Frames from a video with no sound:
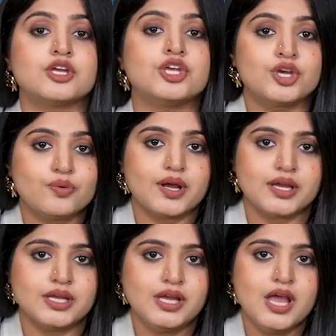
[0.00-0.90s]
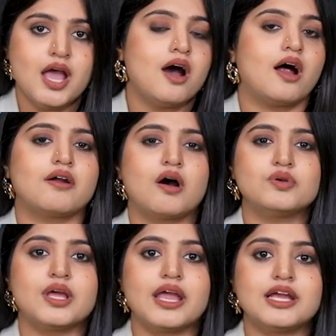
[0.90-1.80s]
the UAE,
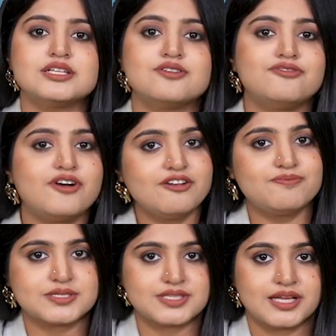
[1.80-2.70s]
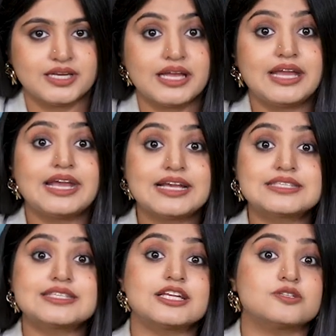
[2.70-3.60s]
around 85%, is
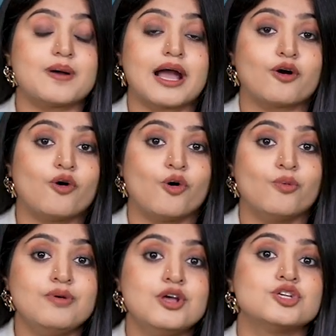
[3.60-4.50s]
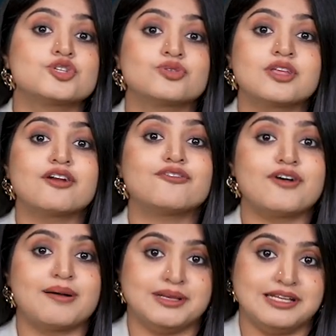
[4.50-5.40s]
sent back home to their
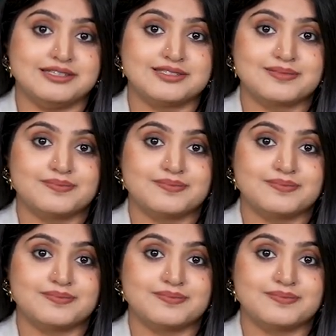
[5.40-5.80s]
families.